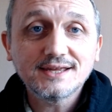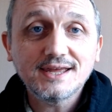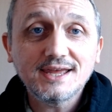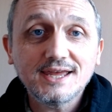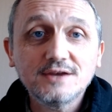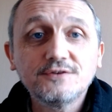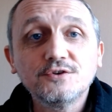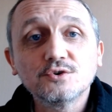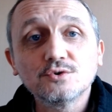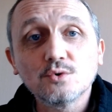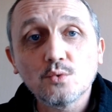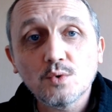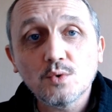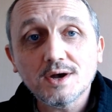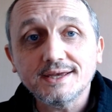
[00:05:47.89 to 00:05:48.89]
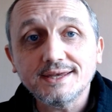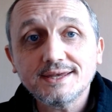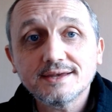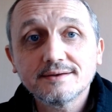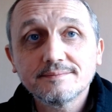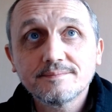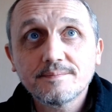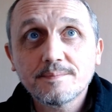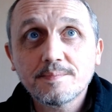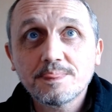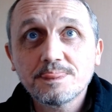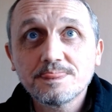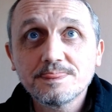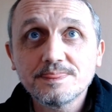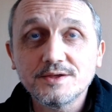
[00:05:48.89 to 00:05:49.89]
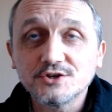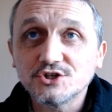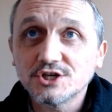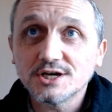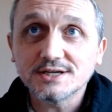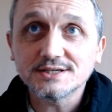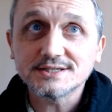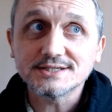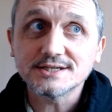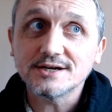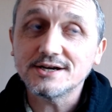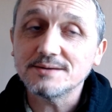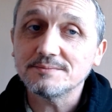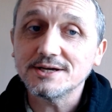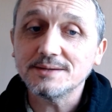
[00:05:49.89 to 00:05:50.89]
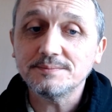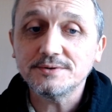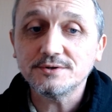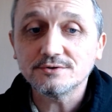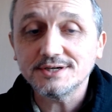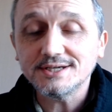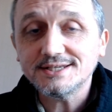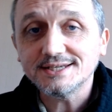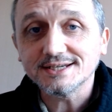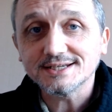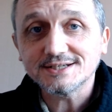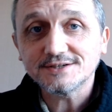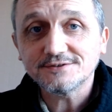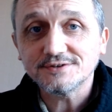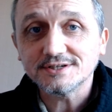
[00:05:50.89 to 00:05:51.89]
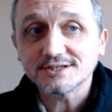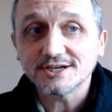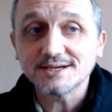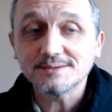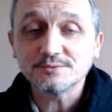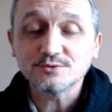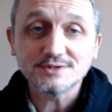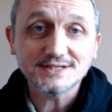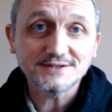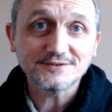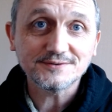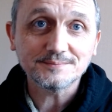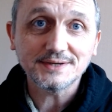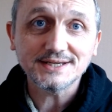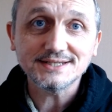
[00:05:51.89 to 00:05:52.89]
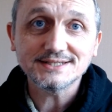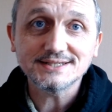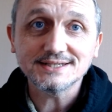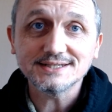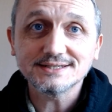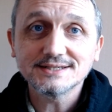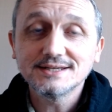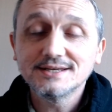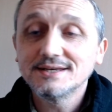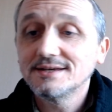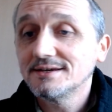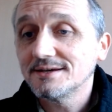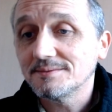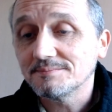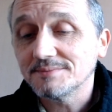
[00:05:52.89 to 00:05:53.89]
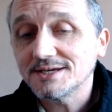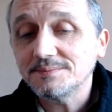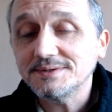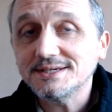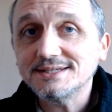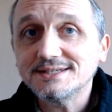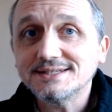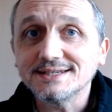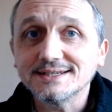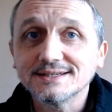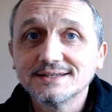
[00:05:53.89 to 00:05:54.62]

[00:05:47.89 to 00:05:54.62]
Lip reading: If you're away, the chances are it might be you're eating at different times or in different places, maybe eating